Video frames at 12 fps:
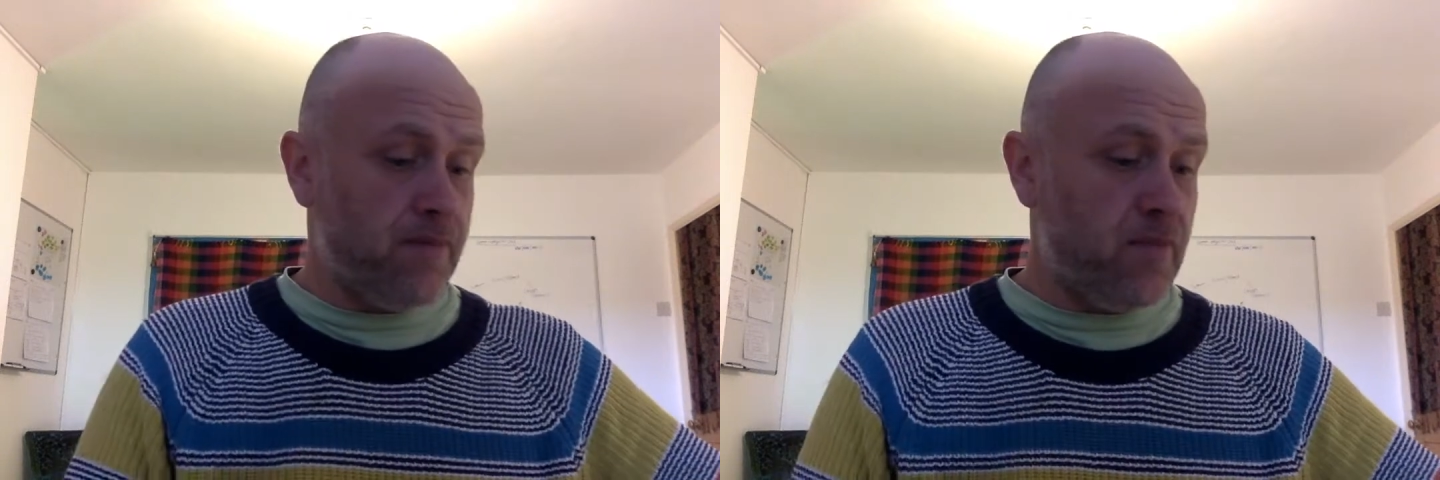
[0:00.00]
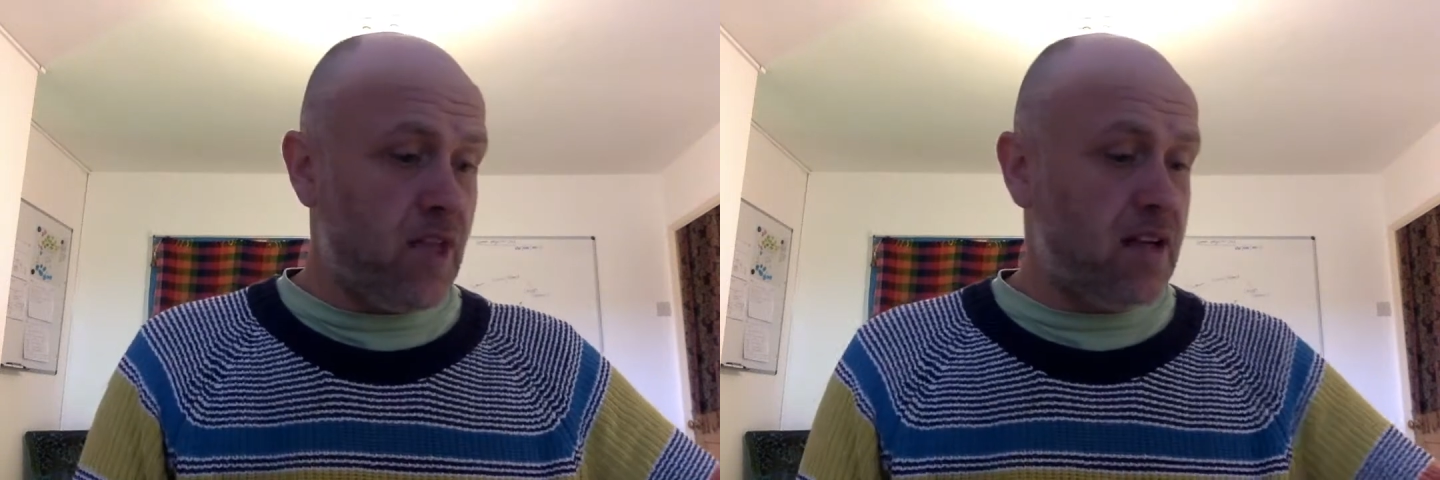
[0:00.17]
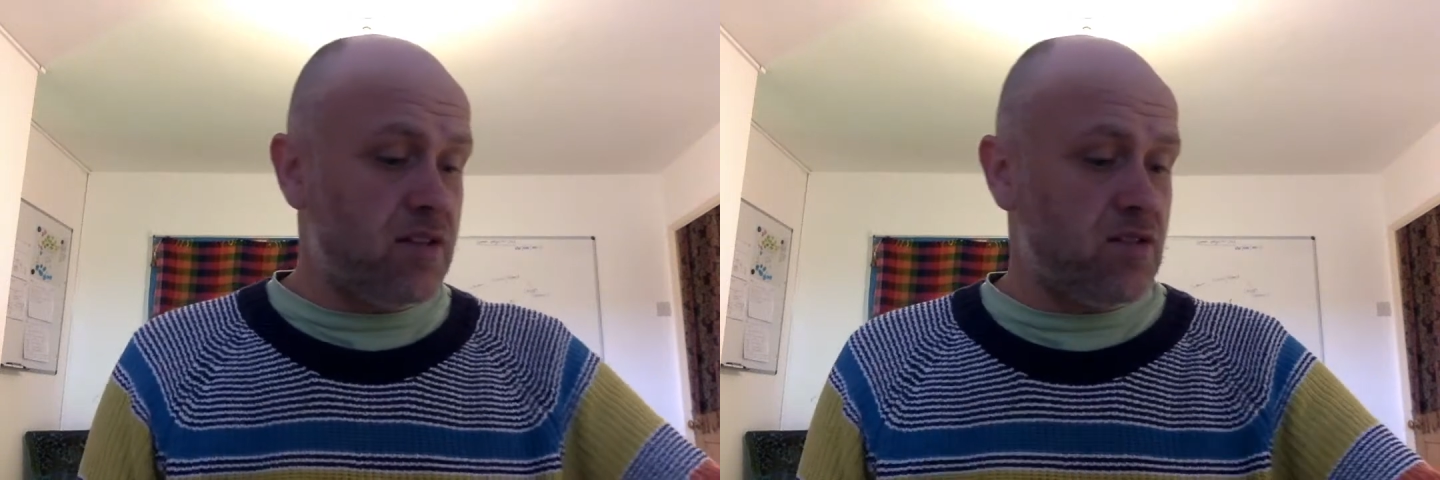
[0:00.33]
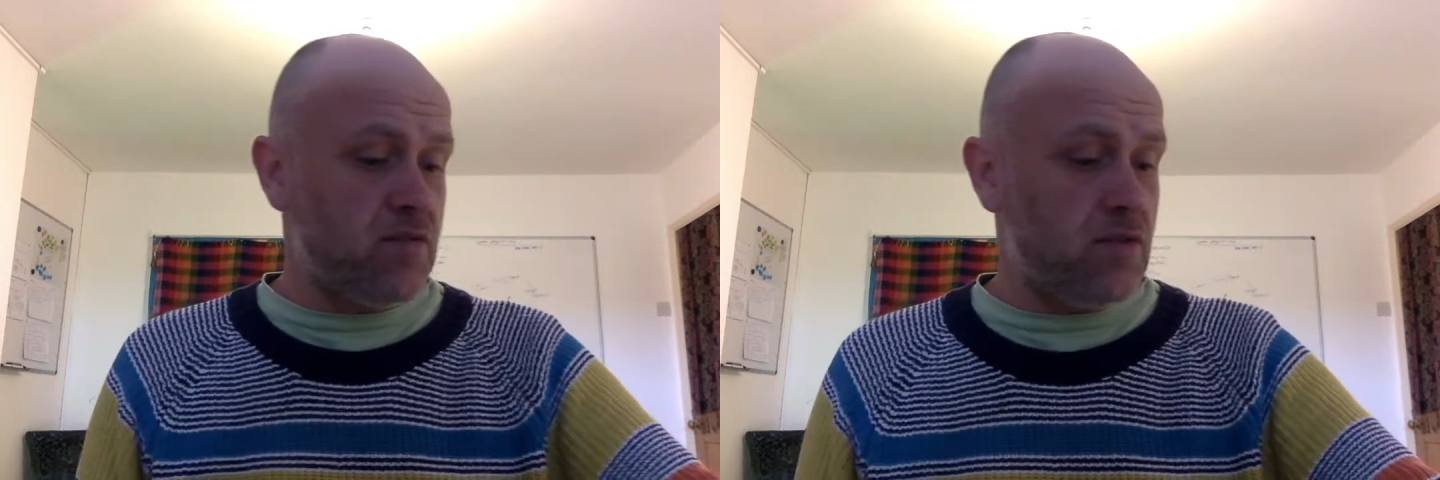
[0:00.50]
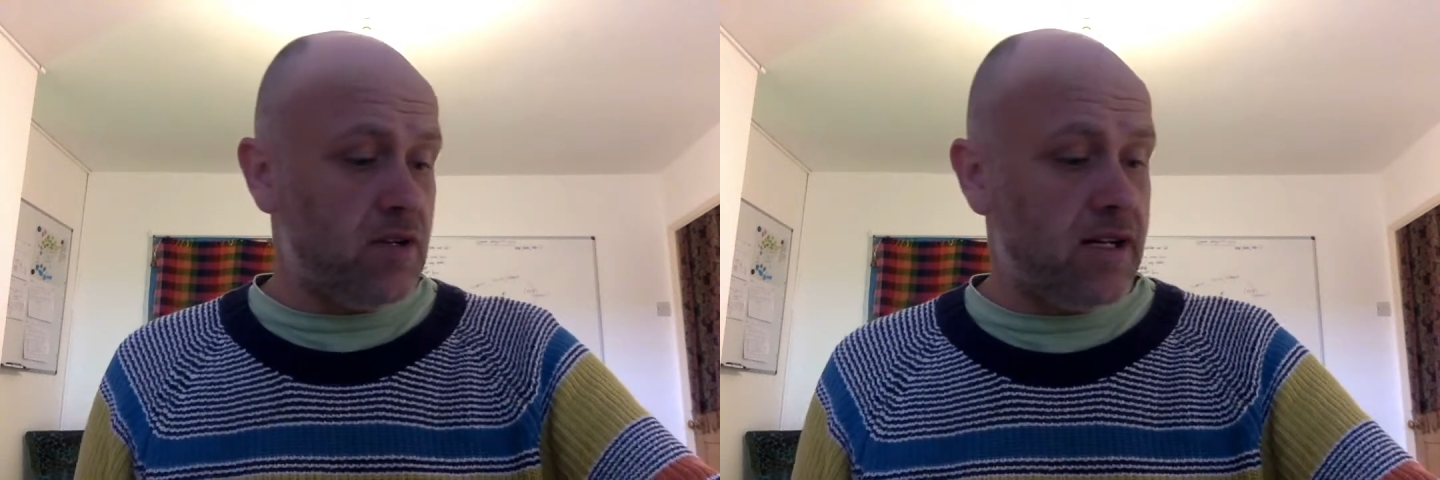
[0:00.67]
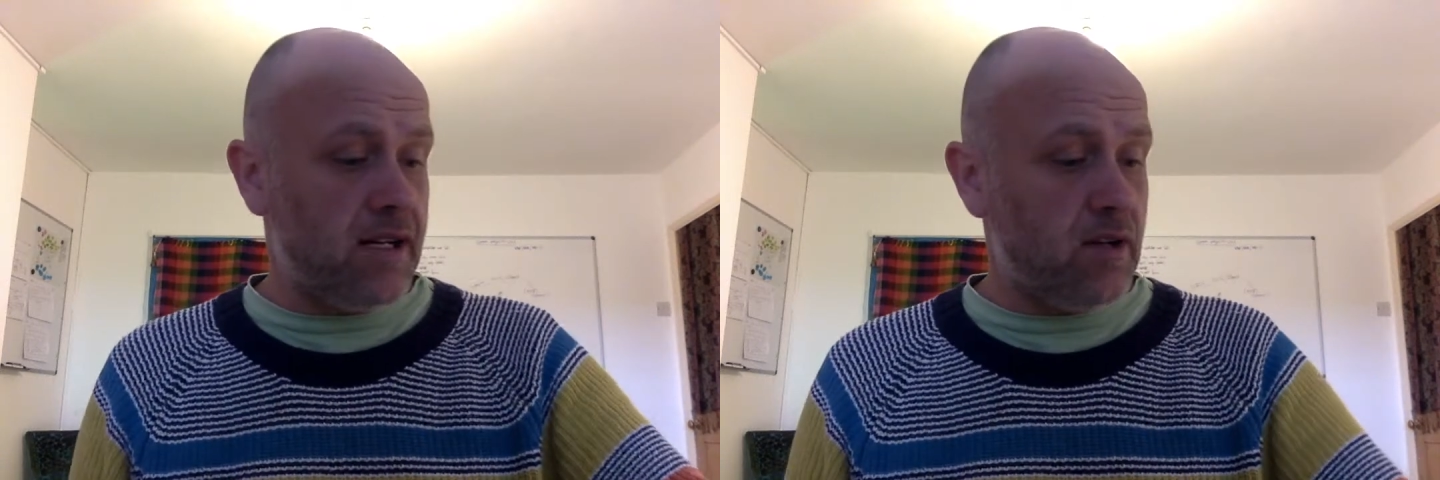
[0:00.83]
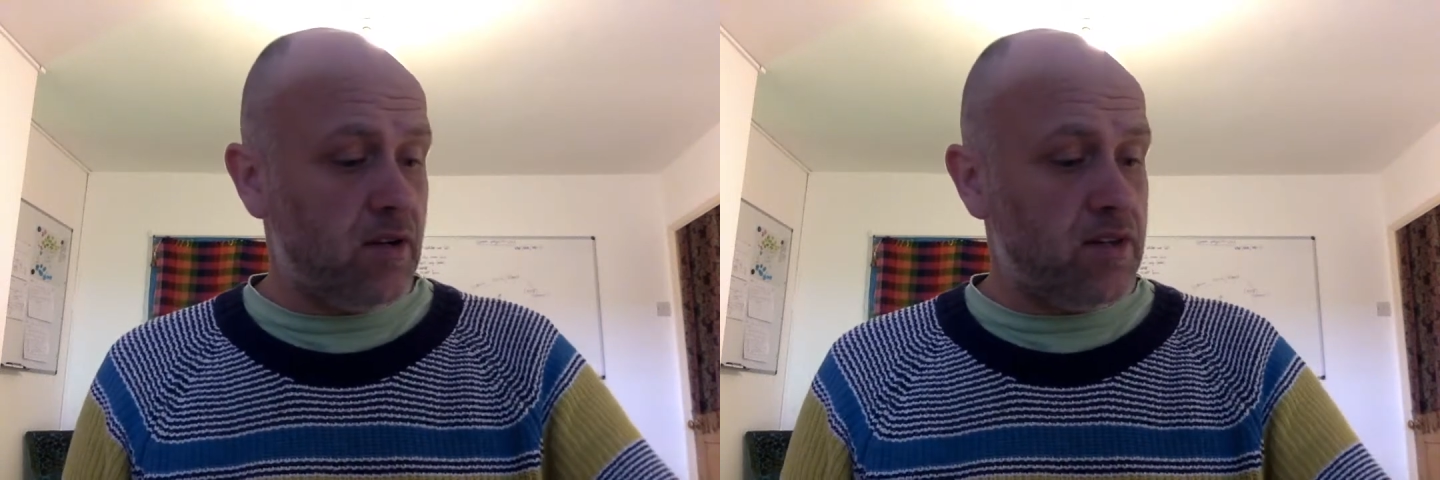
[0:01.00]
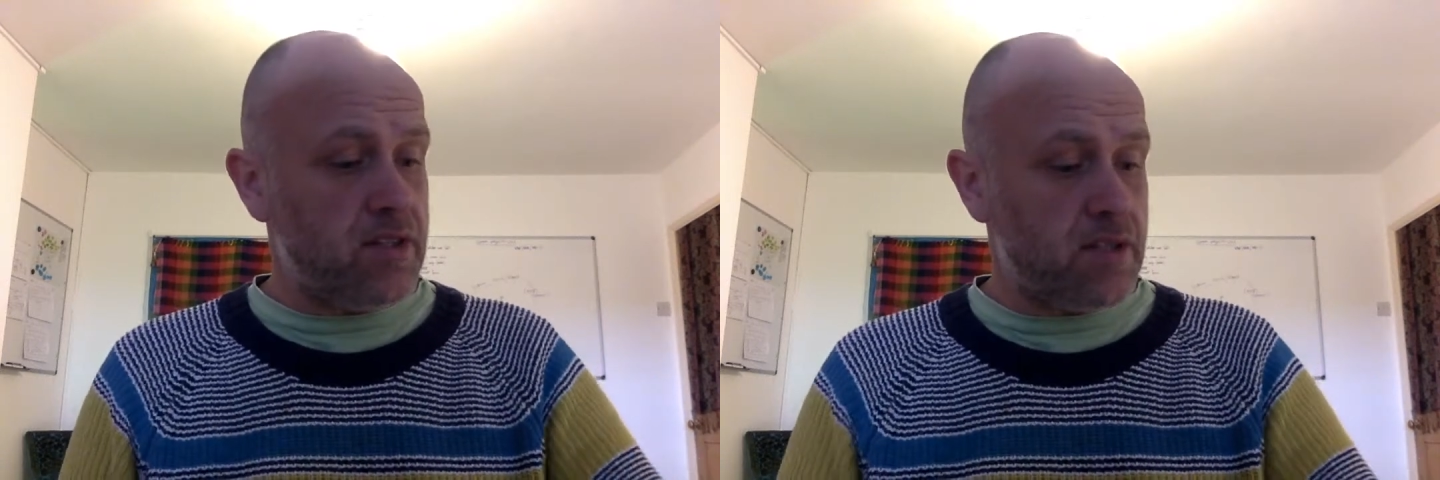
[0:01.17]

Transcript: that's really good.